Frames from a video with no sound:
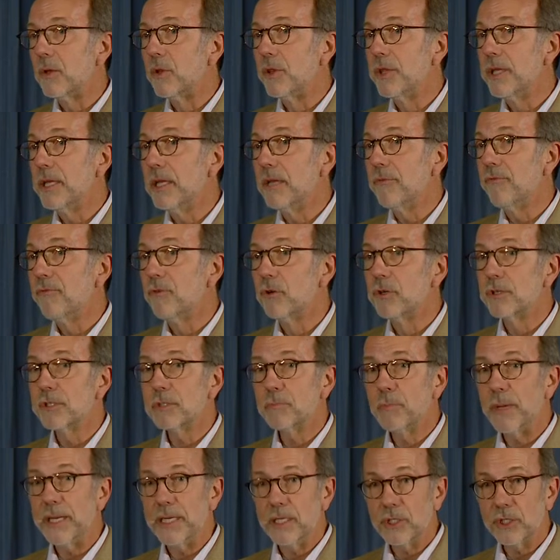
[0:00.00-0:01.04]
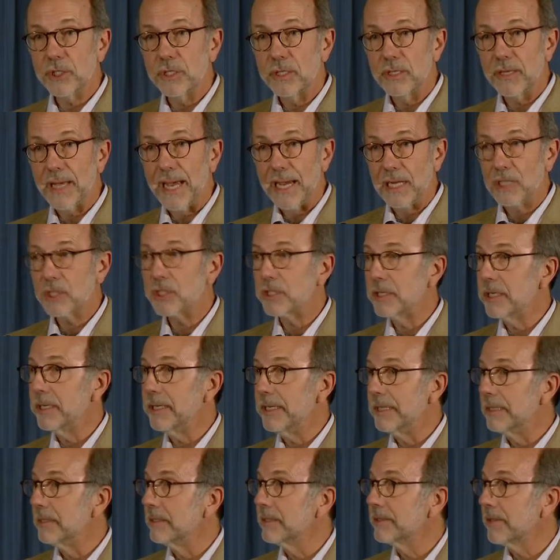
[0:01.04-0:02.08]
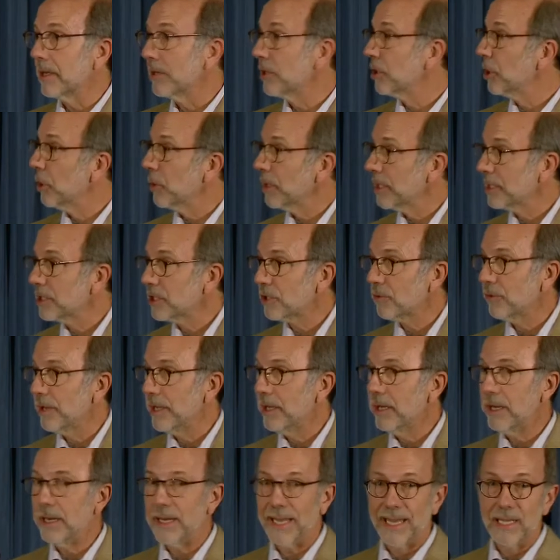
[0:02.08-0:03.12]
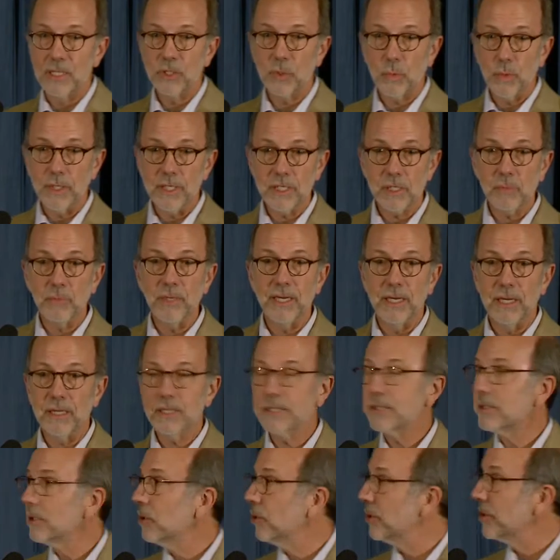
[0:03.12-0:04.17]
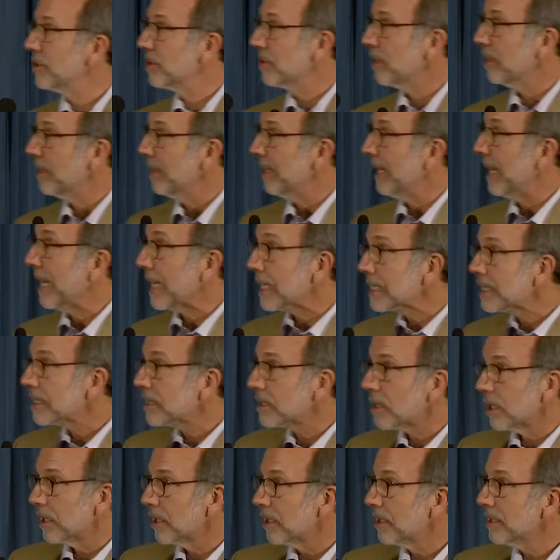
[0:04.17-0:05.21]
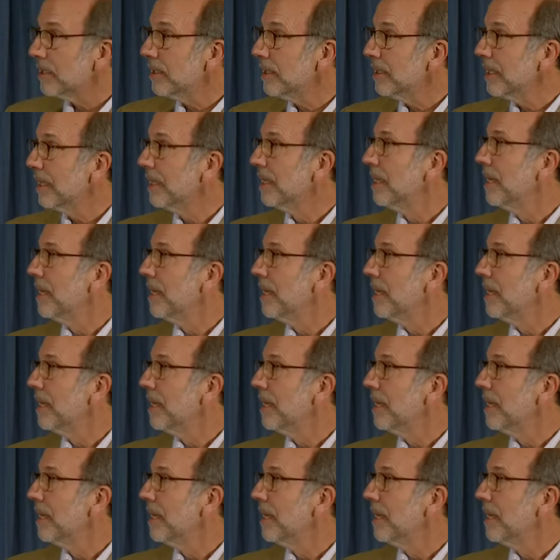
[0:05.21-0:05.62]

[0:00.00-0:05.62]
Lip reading: the first patient actually is undergoing screening as we speak. So the study has started.